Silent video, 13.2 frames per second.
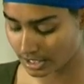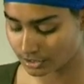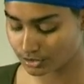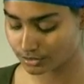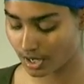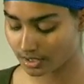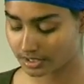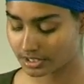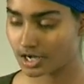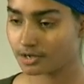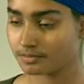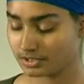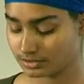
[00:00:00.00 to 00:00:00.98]
Do not
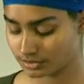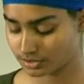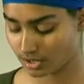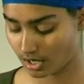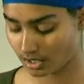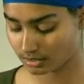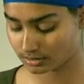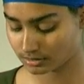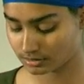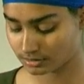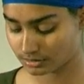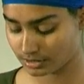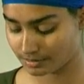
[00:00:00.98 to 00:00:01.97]
come in to talk
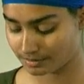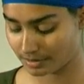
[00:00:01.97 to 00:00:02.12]
to the